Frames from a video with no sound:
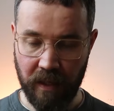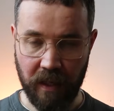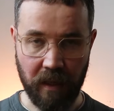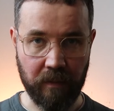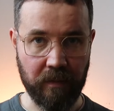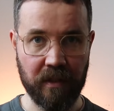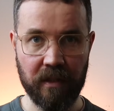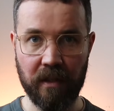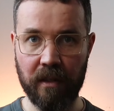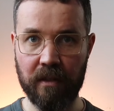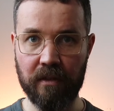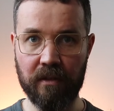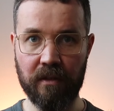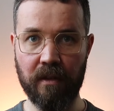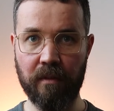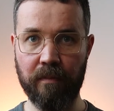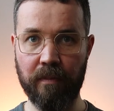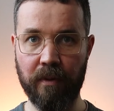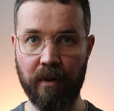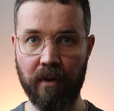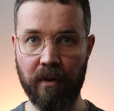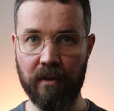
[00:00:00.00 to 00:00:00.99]
coming down to the
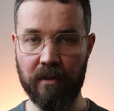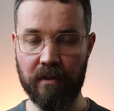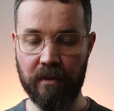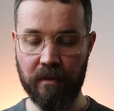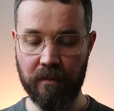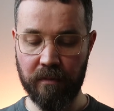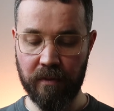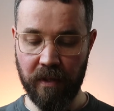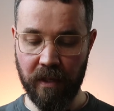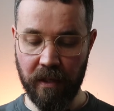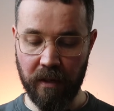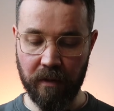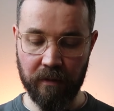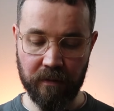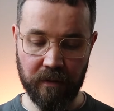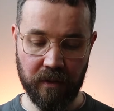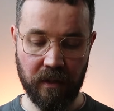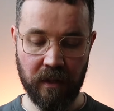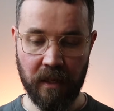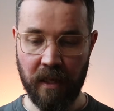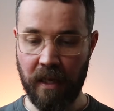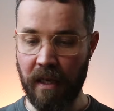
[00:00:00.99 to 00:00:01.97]
pockets
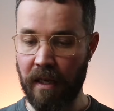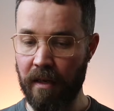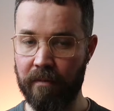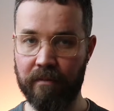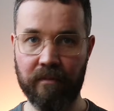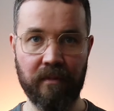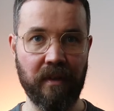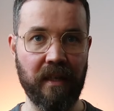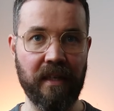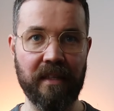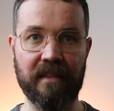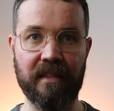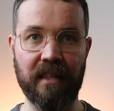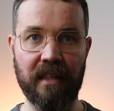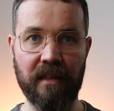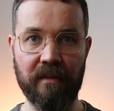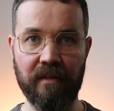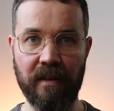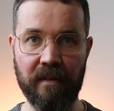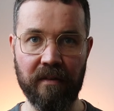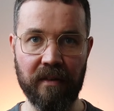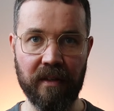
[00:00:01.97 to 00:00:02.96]
themselves, instead of
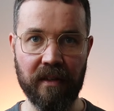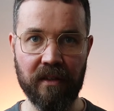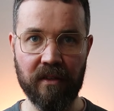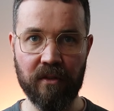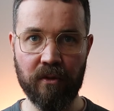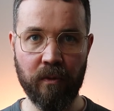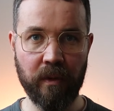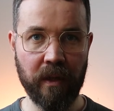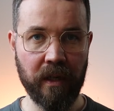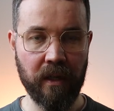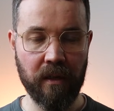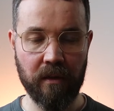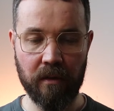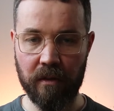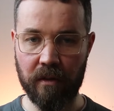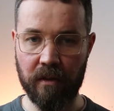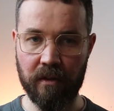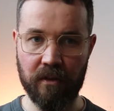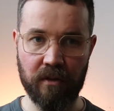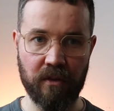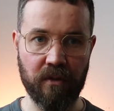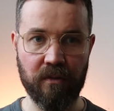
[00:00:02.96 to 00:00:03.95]
having a square or
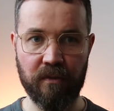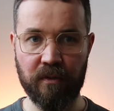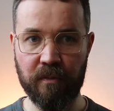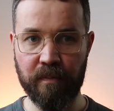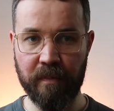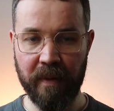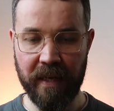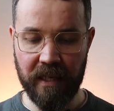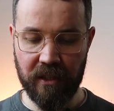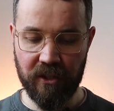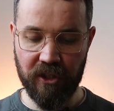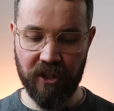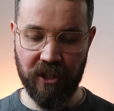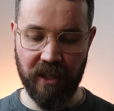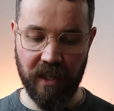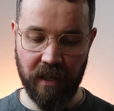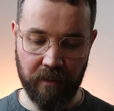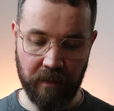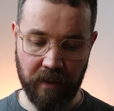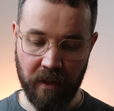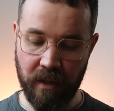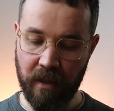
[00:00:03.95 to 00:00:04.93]
a sort of spade
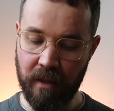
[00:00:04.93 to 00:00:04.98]
shape,